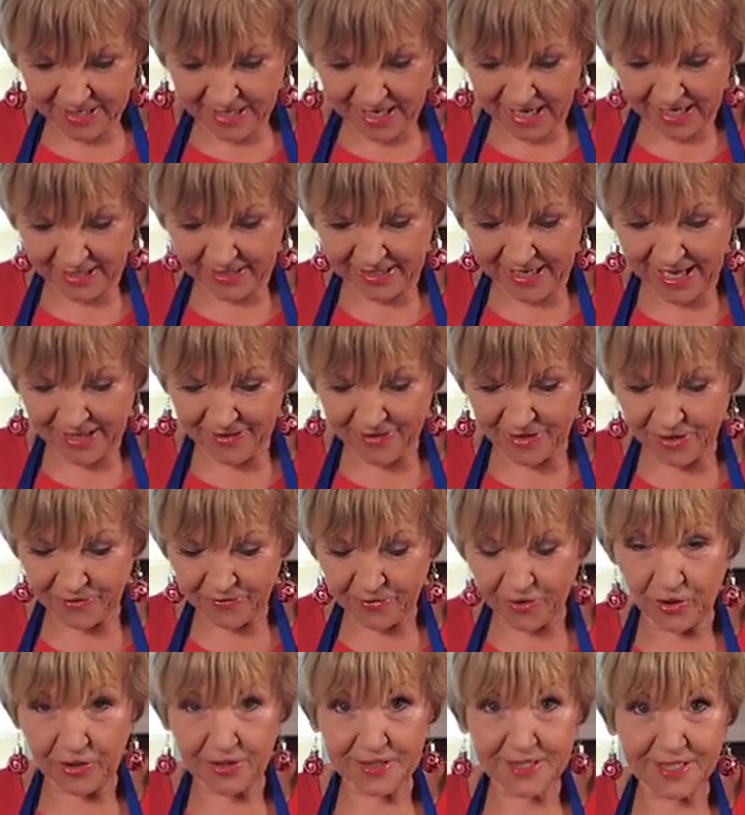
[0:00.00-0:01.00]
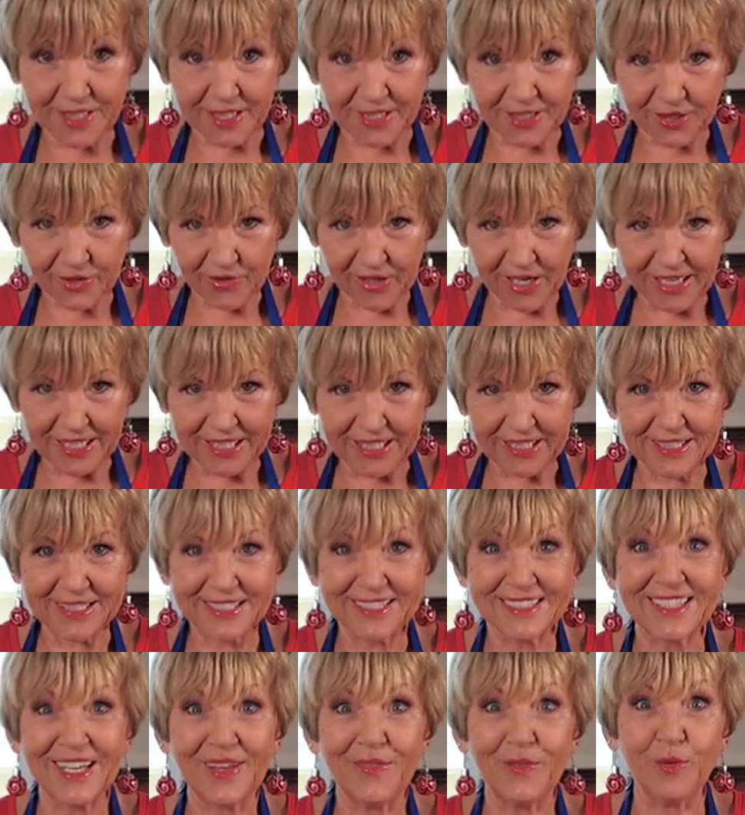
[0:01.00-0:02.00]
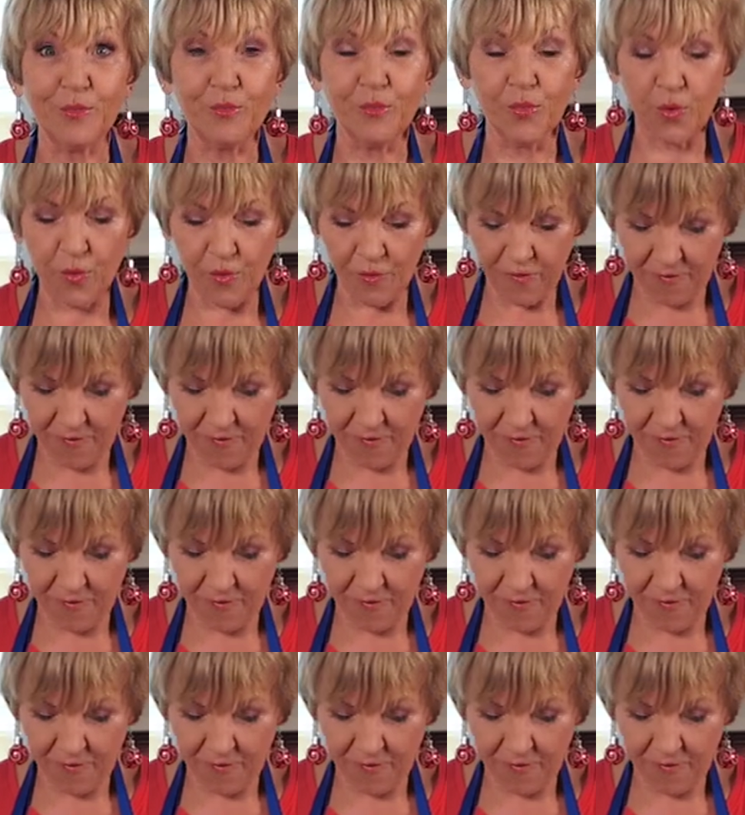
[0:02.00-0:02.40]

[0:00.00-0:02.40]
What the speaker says: And now that I've got 6 grandkids, it's even more